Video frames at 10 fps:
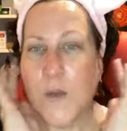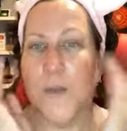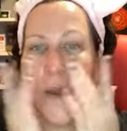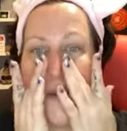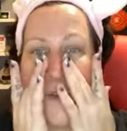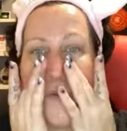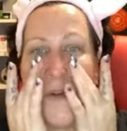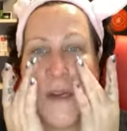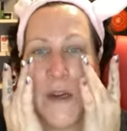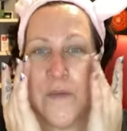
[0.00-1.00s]
by
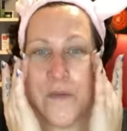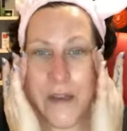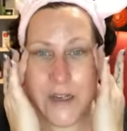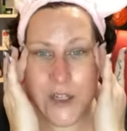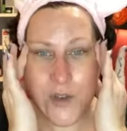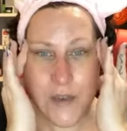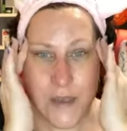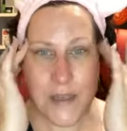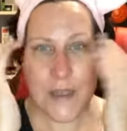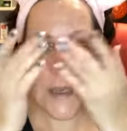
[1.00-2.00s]
doing facials
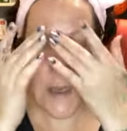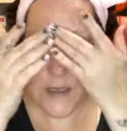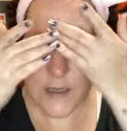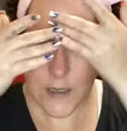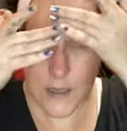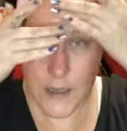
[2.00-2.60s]
like this